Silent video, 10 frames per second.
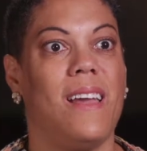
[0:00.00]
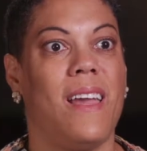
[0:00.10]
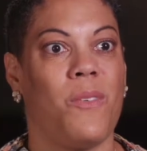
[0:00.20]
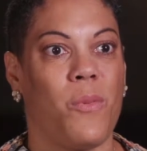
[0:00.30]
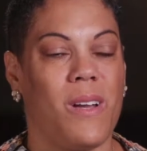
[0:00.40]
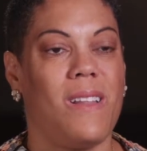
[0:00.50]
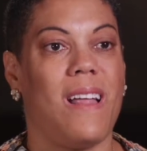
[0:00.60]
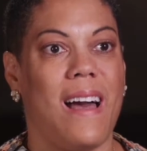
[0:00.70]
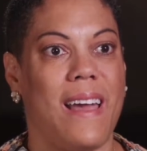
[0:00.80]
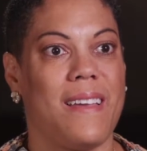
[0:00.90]
and
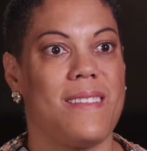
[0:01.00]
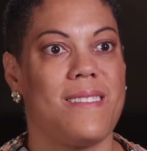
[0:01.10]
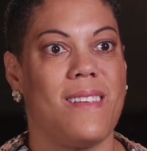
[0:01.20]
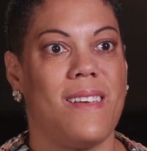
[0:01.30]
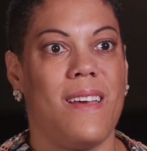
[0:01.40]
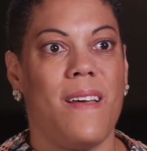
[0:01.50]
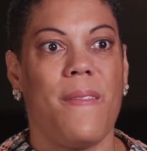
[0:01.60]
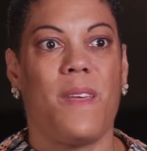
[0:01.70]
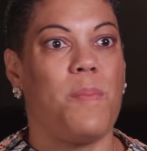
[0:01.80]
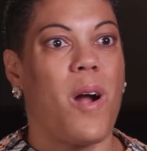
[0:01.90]
realize
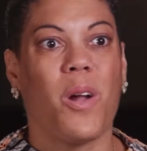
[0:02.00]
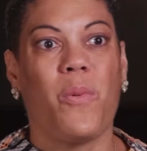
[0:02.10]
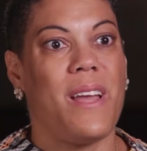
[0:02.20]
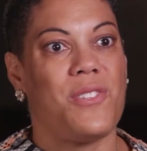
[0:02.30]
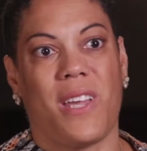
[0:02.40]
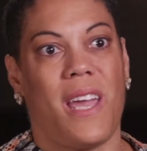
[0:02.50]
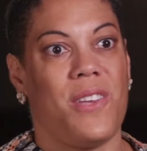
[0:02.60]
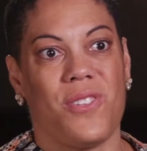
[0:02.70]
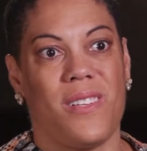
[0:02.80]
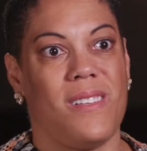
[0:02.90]
that a Parkway
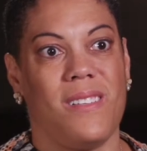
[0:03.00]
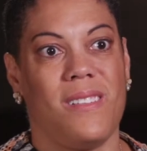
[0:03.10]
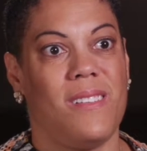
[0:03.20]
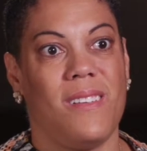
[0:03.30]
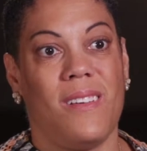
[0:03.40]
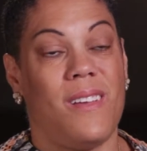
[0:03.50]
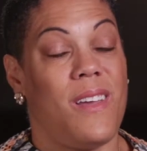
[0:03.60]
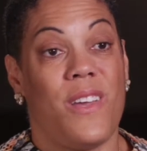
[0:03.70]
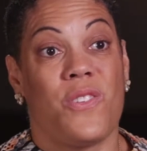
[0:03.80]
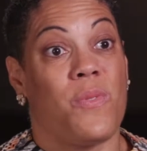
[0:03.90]
education
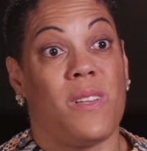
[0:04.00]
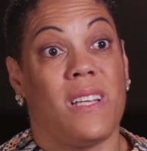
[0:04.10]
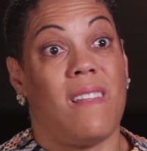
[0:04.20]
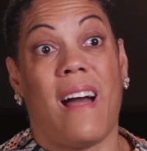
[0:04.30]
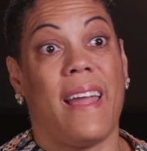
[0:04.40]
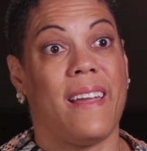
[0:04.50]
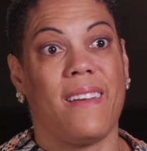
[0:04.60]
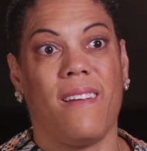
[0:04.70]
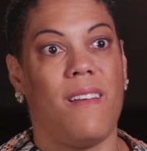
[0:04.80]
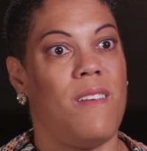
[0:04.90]
is really
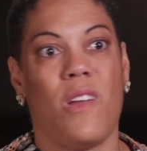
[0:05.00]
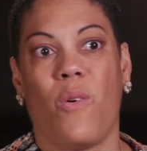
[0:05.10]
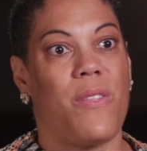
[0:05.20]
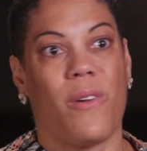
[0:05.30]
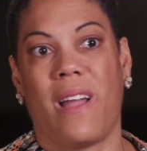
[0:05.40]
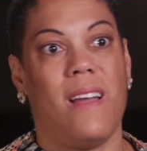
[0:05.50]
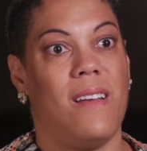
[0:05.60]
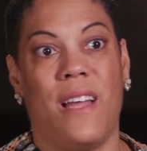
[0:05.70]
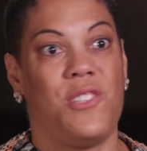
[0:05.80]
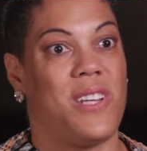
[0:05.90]
like no other
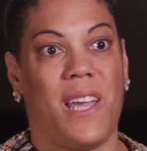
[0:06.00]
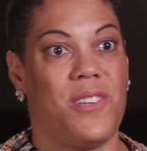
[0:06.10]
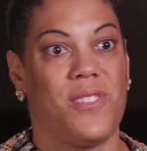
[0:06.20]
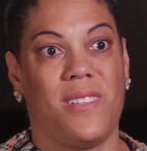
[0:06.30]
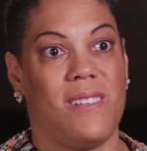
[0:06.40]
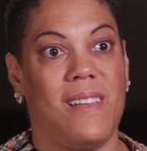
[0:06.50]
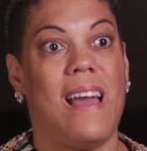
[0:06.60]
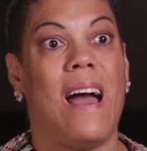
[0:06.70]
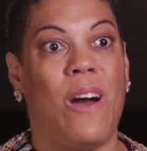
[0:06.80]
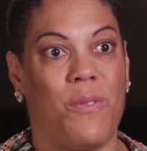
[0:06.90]
education
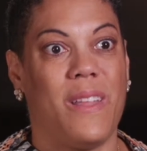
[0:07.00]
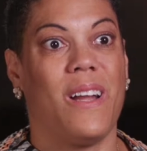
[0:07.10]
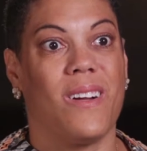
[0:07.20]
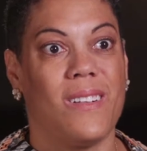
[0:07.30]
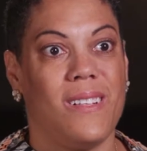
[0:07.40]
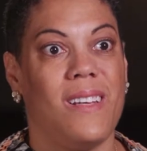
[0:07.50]
out there.